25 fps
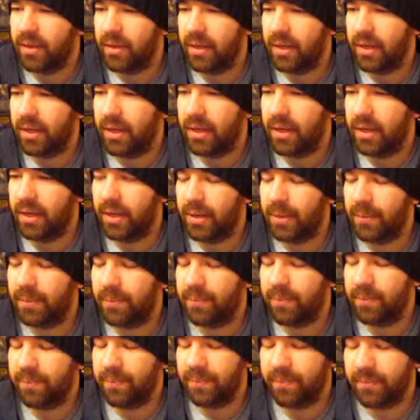
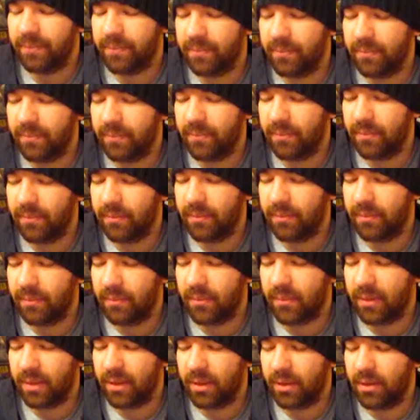Um,
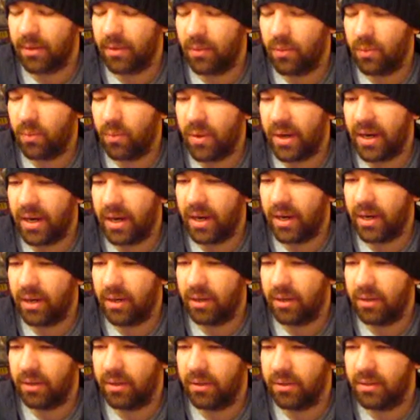
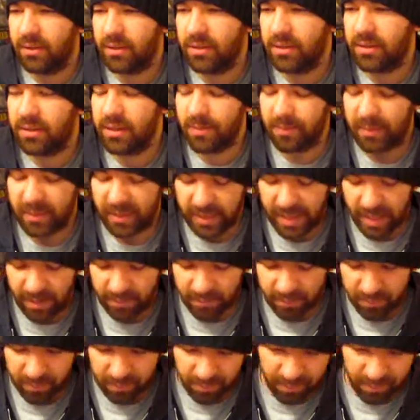where something that